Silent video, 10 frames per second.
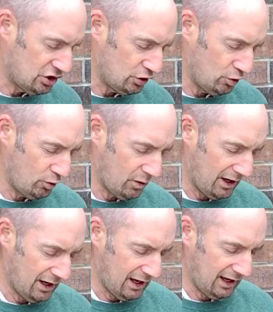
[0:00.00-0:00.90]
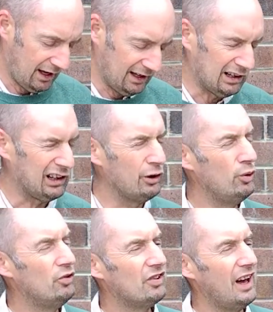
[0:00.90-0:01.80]
to
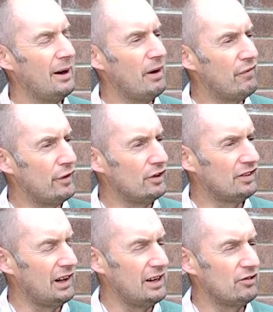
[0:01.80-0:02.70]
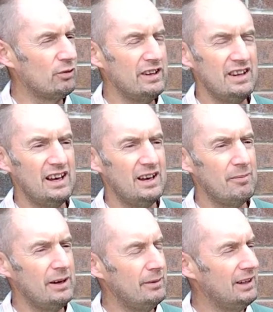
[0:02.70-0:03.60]
include a fertilizer in there,
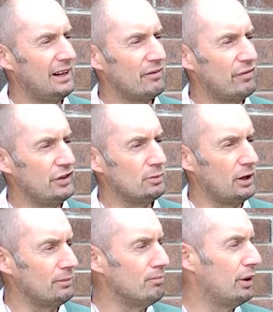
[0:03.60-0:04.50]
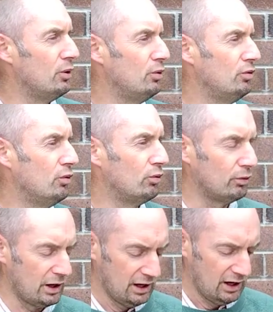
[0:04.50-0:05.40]
maybe like fish blood and bone,
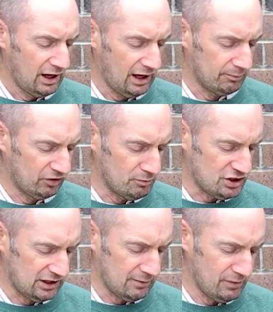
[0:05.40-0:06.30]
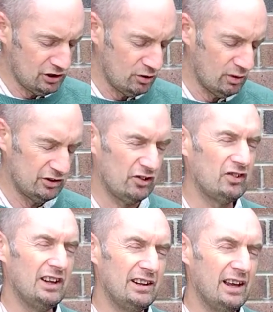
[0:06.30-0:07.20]
or some chicken manure,
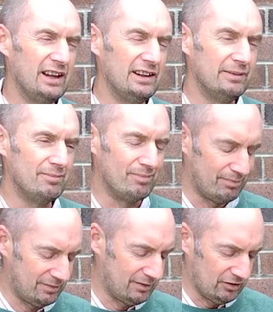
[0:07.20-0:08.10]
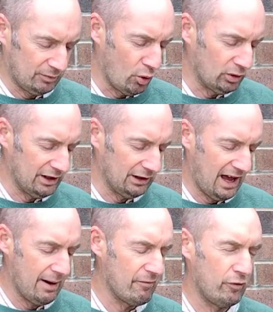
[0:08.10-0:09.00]
just a small little
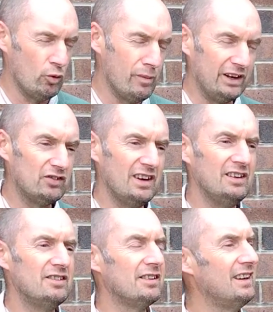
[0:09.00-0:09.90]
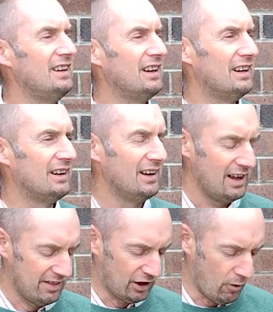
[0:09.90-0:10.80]
handful mixed into the
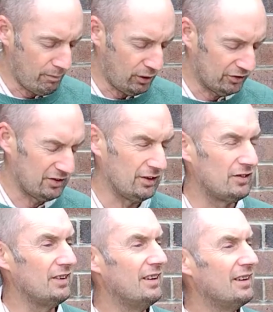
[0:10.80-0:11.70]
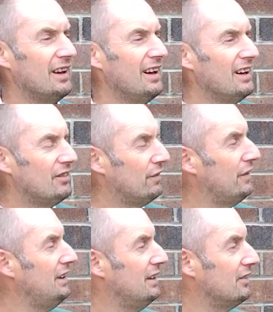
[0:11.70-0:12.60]
compost, just to
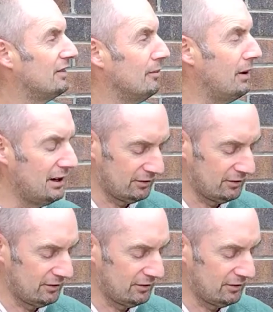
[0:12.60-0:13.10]
feed it some